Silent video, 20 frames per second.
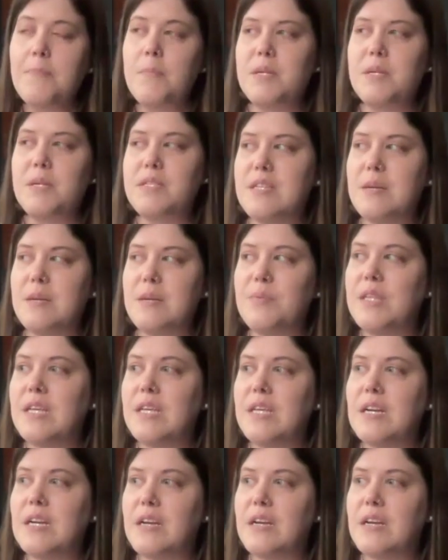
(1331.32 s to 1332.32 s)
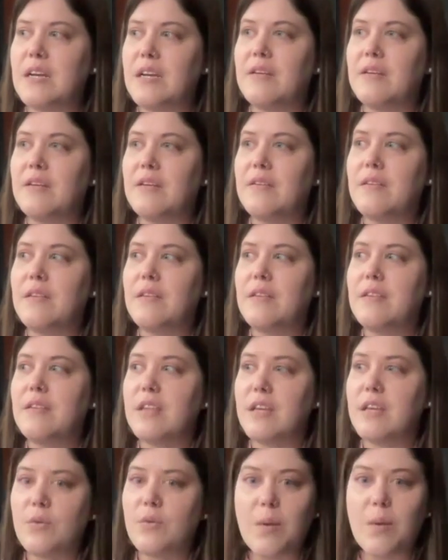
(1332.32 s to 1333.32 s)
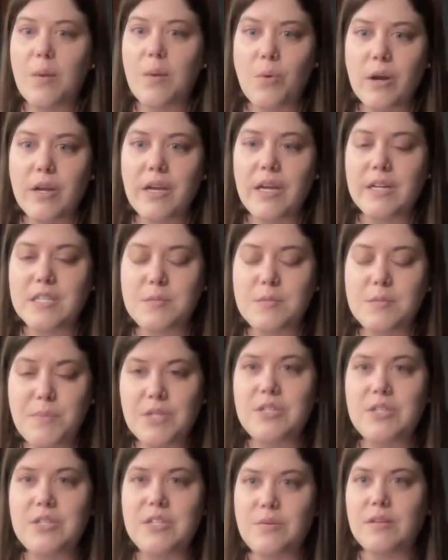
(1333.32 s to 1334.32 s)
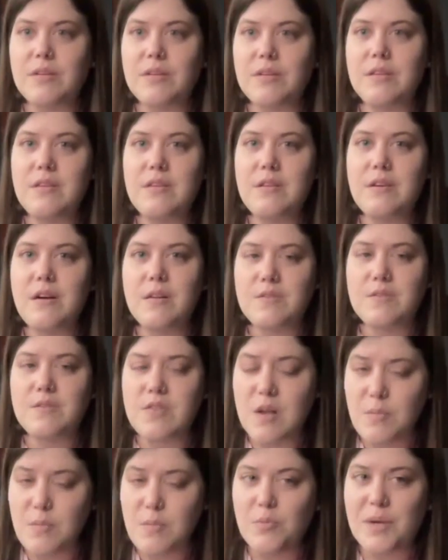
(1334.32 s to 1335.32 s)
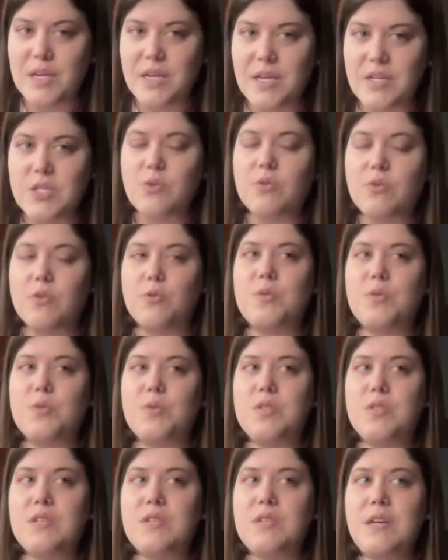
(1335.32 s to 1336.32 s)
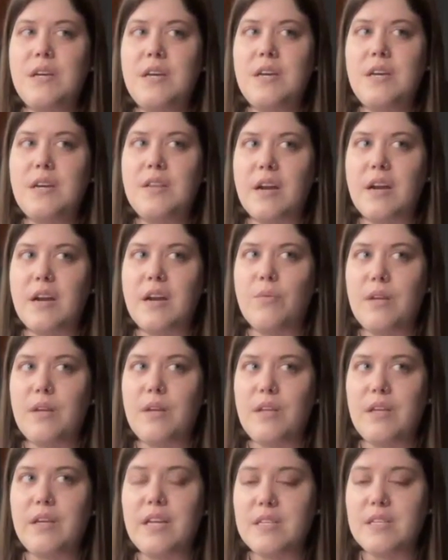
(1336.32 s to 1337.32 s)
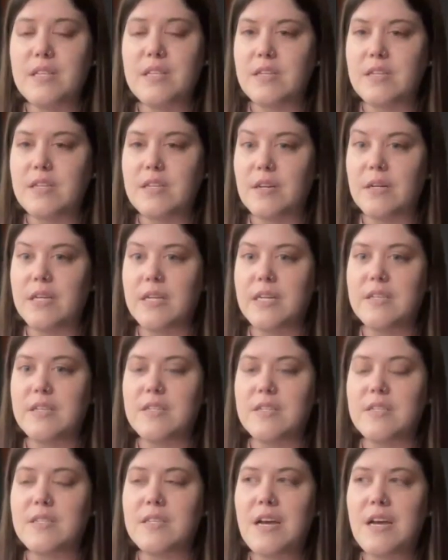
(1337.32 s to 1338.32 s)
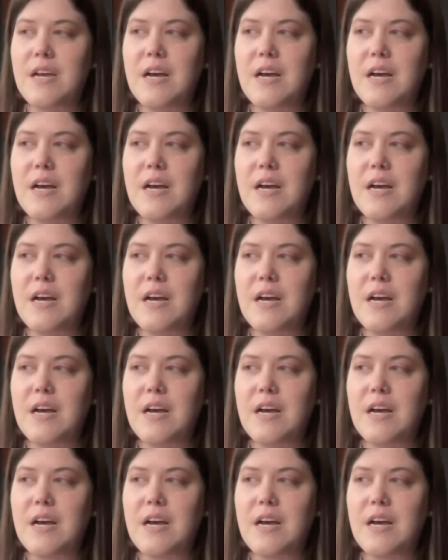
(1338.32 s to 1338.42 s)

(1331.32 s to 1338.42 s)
but something that I think when I'm working, especially with ensemble based groups, that I really consider is